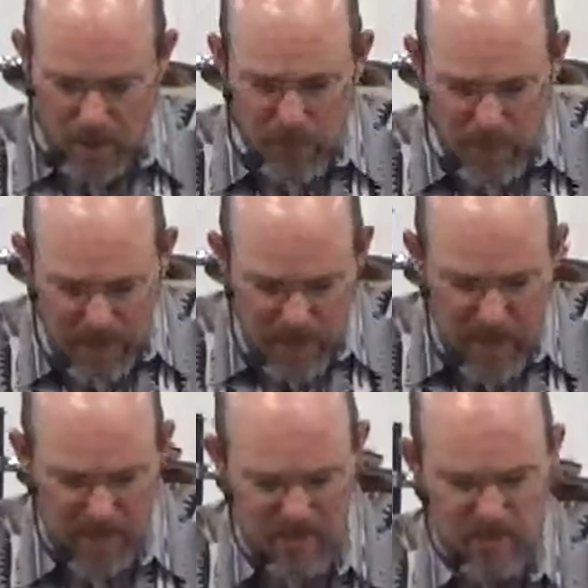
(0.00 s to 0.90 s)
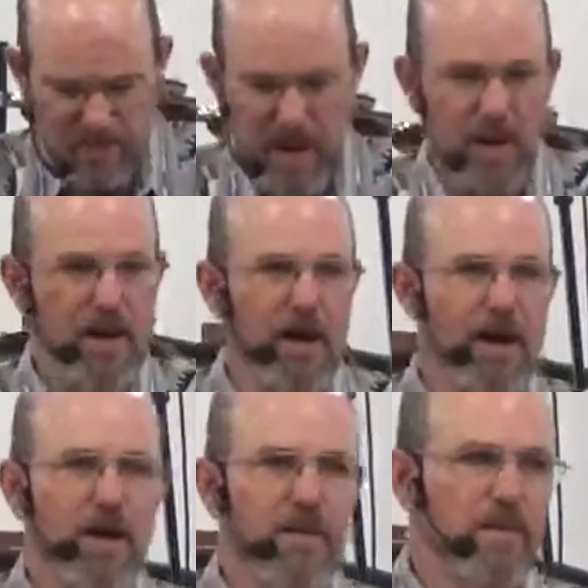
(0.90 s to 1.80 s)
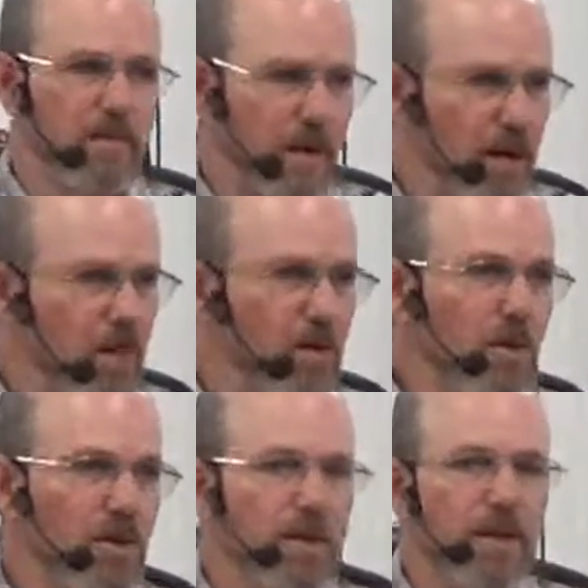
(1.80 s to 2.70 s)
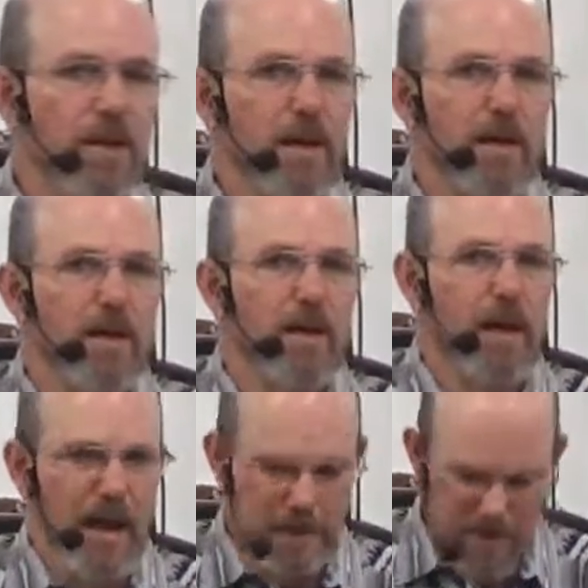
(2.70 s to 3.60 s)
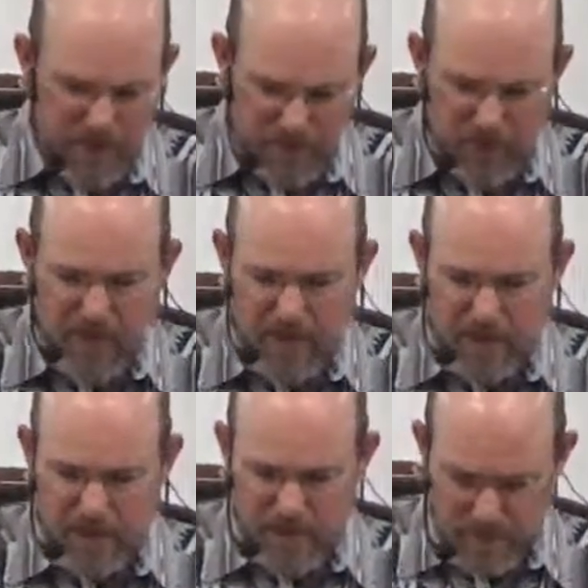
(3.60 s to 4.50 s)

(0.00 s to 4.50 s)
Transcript: Recognize you as my God, my Lord, and my friend.